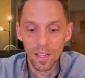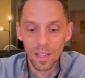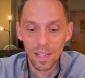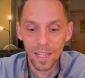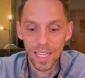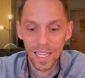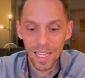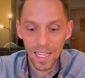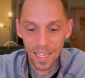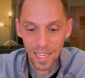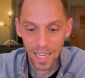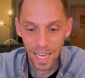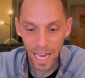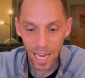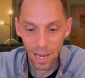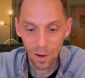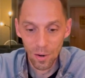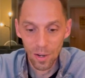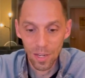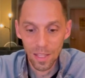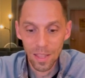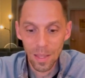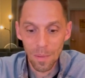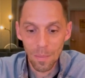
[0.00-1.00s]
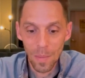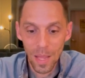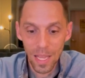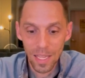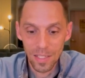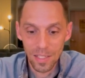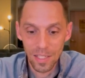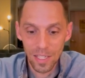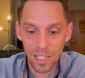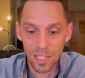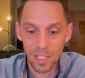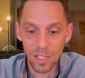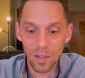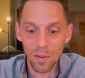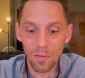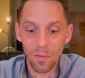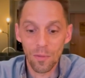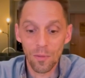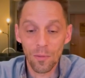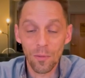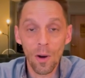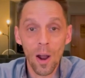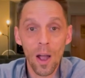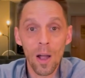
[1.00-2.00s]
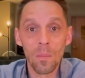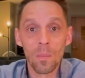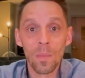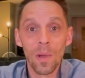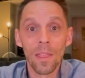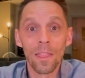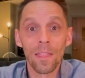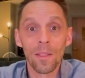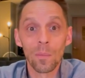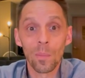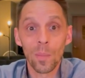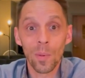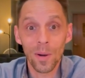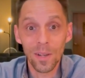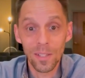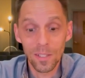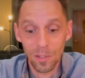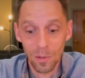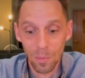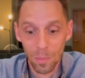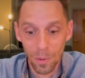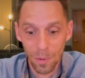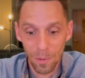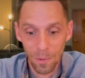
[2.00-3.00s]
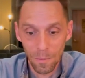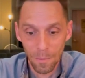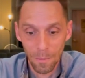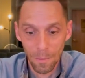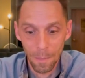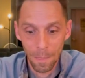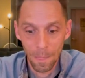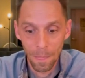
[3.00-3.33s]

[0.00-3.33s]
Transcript: he carried the message from the principal."